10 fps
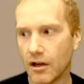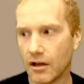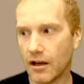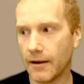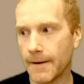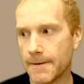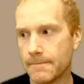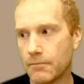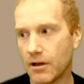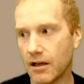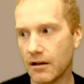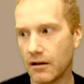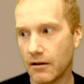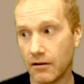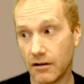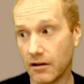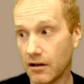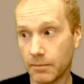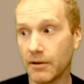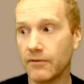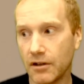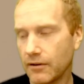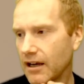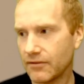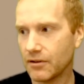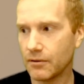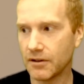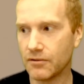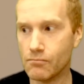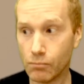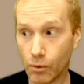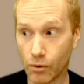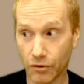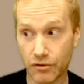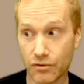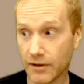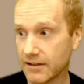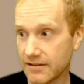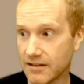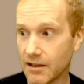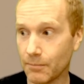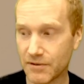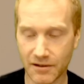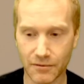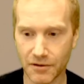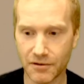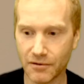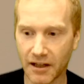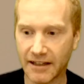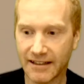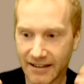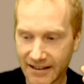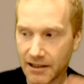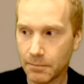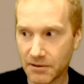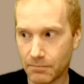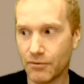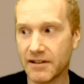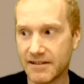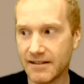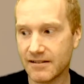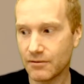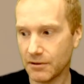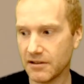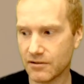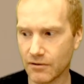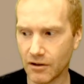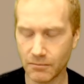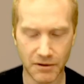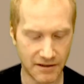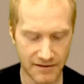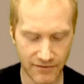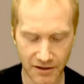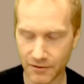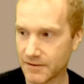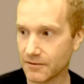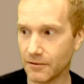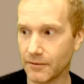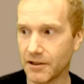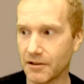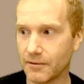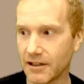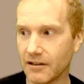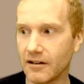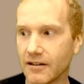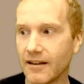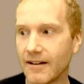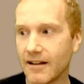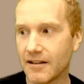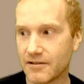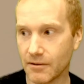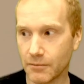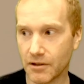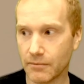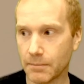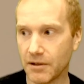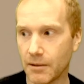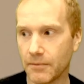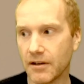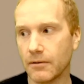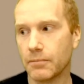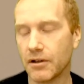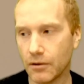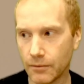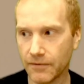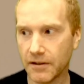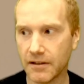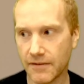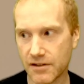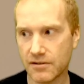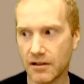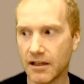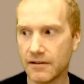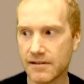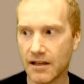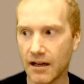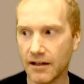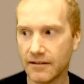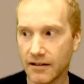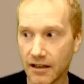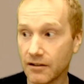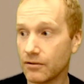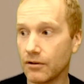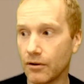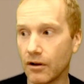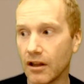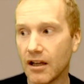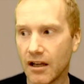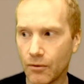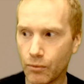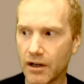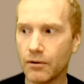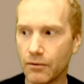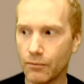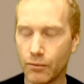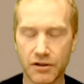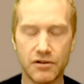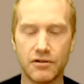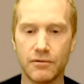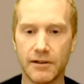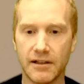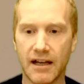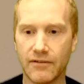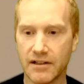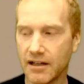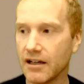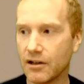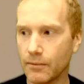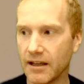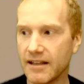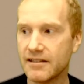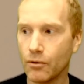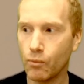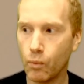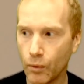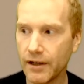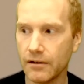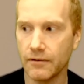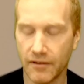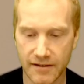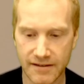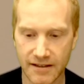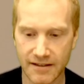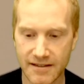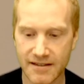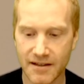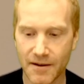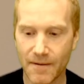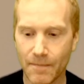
And in an upcoming video, I have to go into more tricks and tips in order to like keep the presence really strong. But this video is already quite long, so I'm gonna wrap it up there. But hopefully it gives you some insight into it all. And what I want you to really have a takeaway is how weird this is.